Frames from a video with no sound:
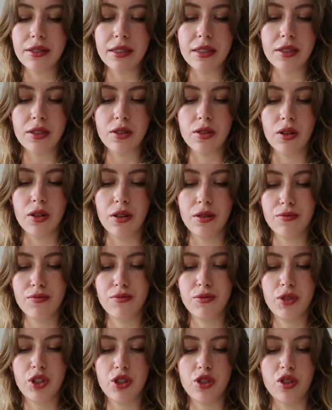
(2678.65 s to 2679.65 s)
it's not
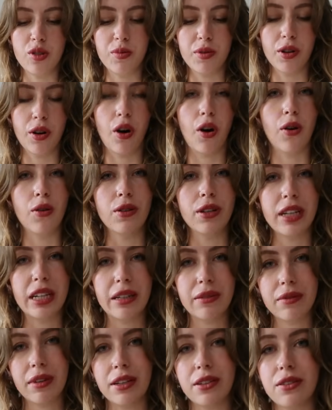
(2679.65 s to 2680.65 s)
super holey.
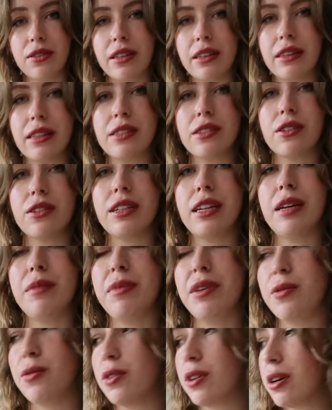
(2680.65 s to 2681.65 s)
I do think this could keep
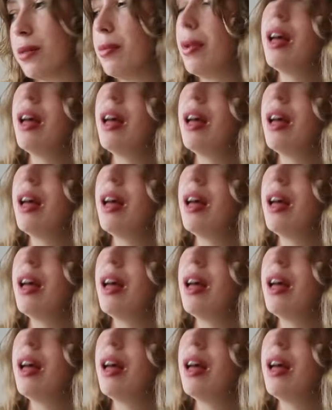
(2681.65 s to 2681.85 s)
me warm,